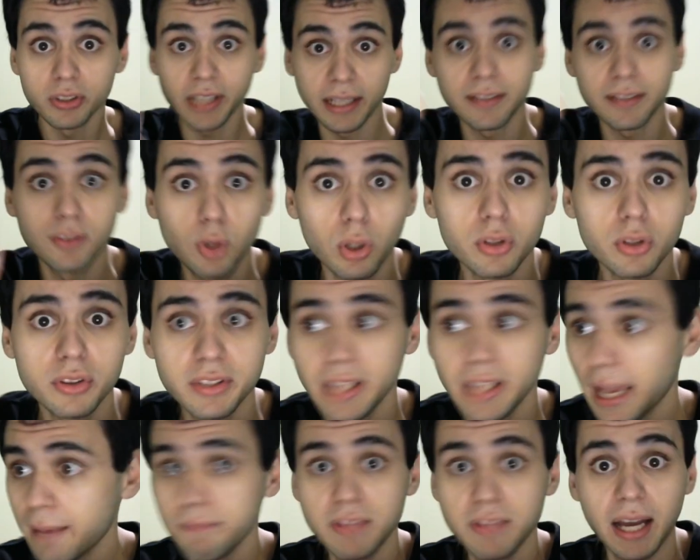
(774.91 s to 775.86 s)
that
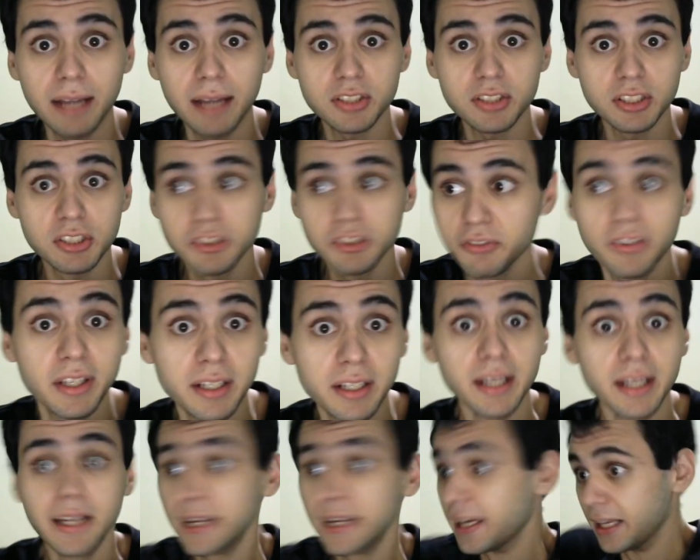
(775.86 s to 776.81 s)
goddamn Dyson sphere
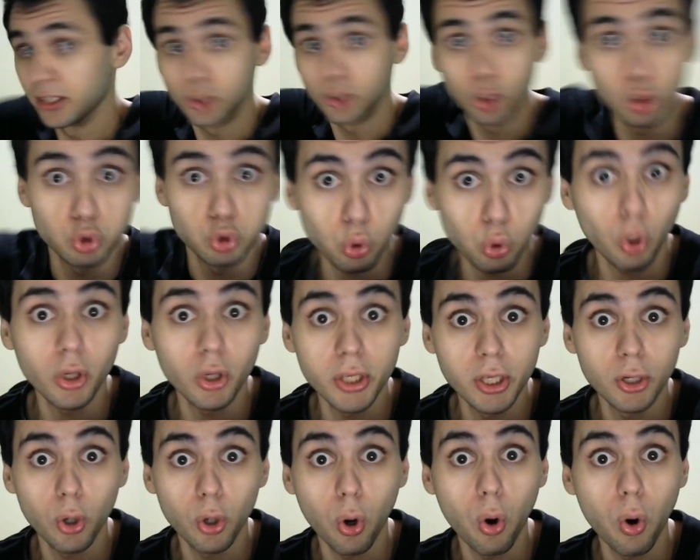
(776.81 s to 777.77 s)
and destroy
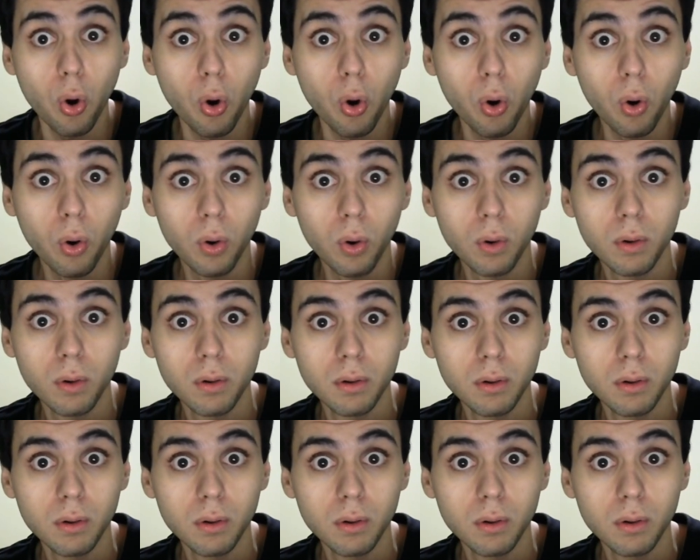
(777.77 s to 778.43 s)
it all?